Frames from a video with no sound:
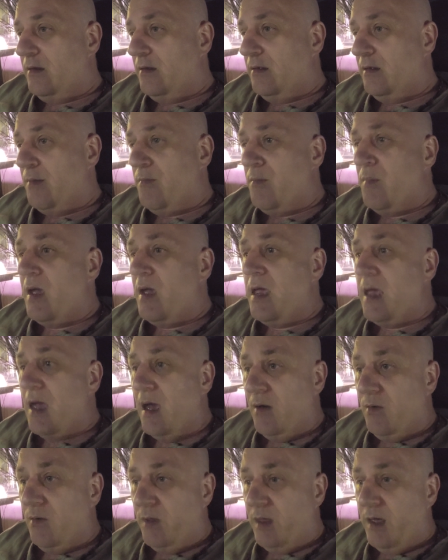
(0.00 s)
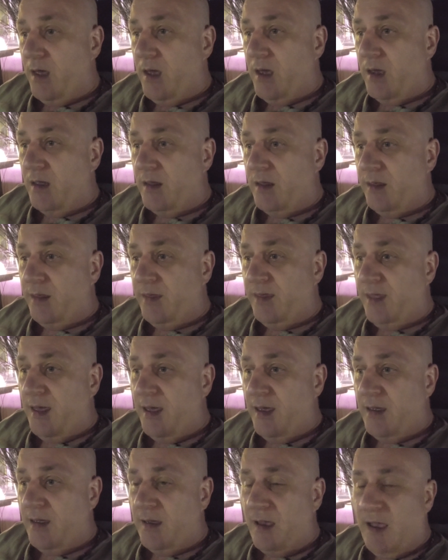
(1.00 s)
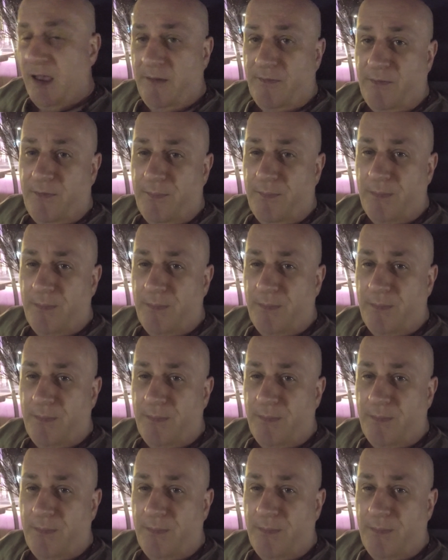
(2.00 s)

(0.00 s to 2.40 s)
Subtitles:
than me out there that have